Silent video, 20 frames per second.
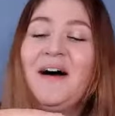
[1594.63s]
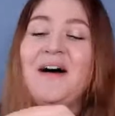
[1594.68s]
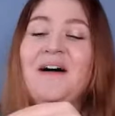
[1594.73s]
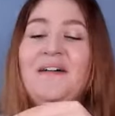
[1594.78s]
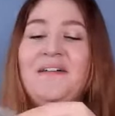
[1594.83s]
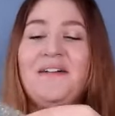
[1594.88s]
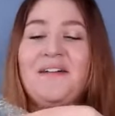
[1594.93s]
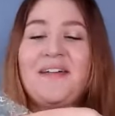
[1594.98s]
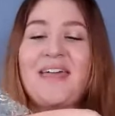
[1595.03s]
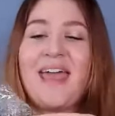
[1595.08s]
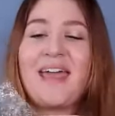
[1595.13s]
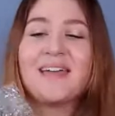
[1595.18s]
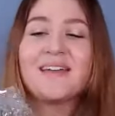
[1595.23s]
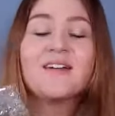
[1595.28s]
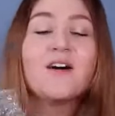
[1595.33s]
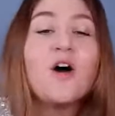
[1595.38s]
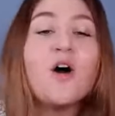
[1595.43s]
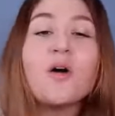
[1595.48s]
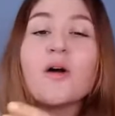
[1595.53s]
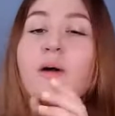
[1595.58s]
Oh, okay.
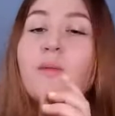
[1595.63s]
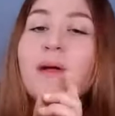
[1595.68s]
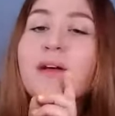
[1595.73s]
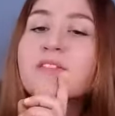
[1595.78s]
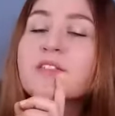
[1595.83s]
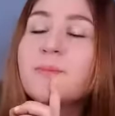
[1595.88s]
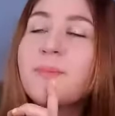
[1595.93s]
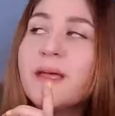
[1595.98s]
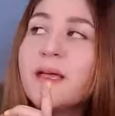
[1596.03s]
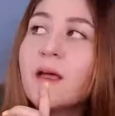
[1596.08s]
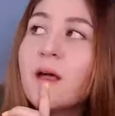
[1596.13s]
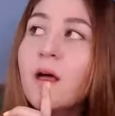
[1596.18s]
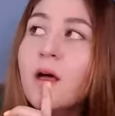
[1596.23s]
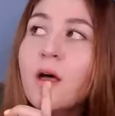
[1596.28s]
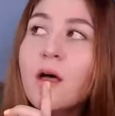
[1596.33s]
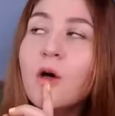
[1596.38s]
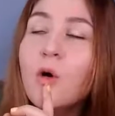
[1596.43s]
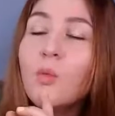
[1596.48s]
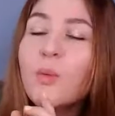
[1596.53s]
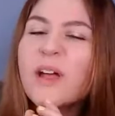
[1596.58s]
Okay, we have to be
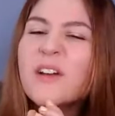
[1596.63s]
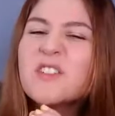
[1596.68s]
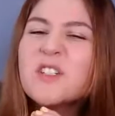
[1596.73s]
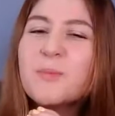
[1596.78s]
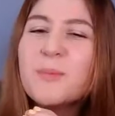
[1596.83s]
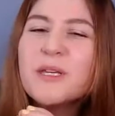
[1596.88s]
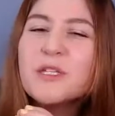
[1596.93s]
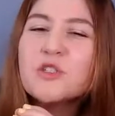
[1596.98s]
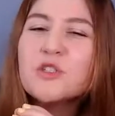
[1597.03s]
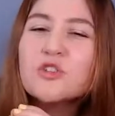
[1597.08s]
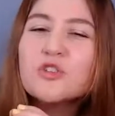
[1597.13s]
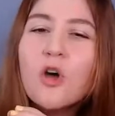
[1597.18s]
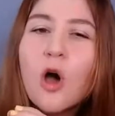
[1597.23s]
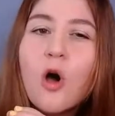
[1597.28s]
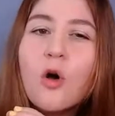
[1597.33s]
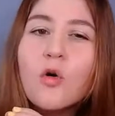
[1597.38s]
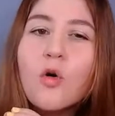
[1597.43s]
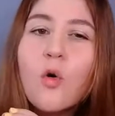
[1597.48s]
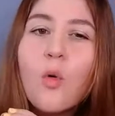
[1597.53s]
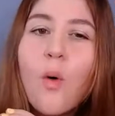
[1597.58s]
so
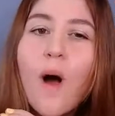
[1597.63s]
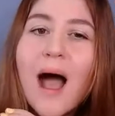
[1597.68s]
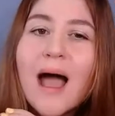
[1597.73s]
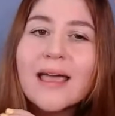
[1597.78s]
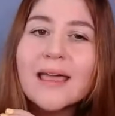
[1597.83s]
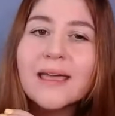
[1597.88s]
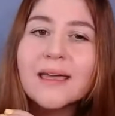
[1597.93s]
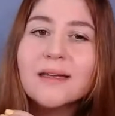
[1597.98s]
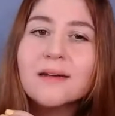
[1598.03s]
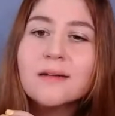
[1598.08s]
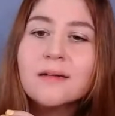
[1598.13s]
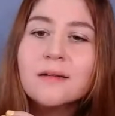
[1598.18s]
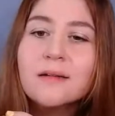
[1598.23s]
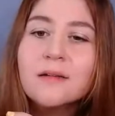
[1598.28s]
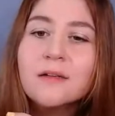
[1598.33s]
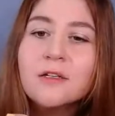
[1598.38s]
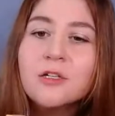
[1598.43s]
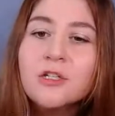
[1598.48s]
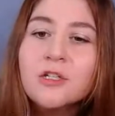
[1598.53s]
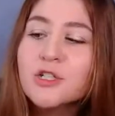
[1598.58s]
quiet
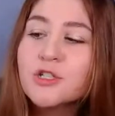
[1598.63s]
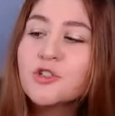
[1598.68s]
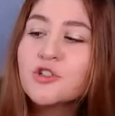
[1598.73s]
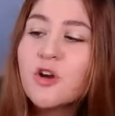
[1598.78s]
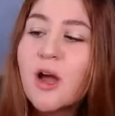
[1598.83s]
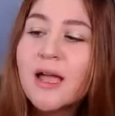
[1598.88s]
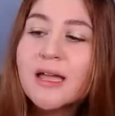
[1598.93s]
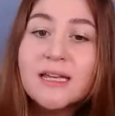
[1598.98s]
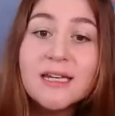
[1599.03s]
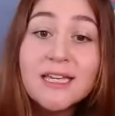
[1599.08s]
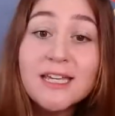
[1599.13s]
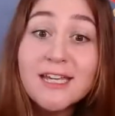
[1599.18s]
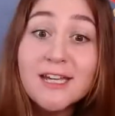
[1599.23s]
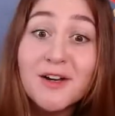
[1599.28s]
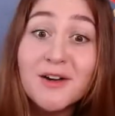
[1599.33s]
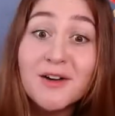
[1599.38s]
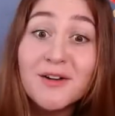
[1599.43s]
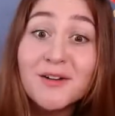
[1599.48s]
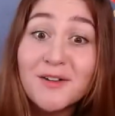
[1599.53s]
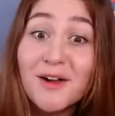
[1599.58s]
to try and
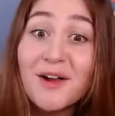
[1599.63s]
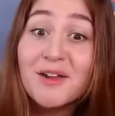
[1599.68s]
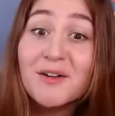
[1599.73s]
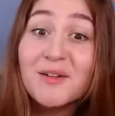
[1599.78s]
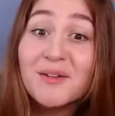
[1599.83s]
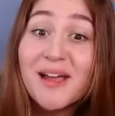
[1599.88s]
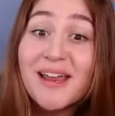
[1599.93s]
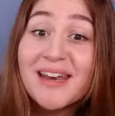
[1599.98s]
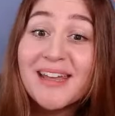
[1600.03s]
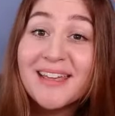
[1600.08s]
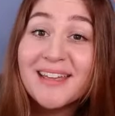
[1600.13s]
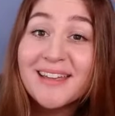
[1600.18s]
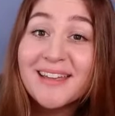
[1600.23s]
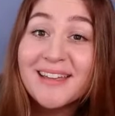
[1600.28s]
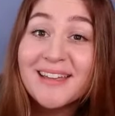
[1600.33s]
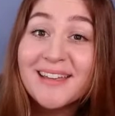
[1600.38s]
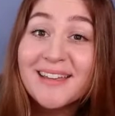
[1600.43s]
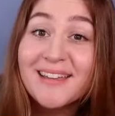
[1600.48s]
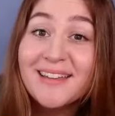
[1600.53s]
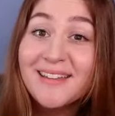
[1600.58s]
hear. Are you ready?
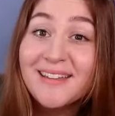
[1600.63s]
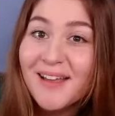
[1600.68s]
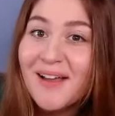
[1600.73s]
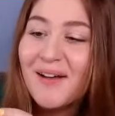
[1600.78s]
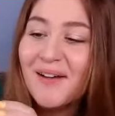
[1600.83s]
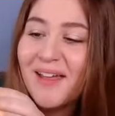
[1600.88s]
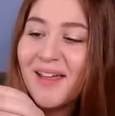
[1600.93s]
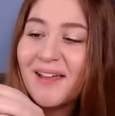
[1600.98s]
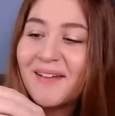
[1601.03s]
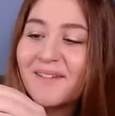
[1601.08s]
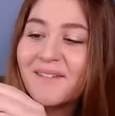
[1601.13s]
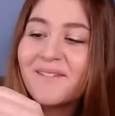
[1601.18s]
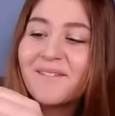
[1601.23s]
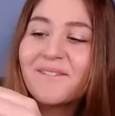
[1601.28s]
Okay.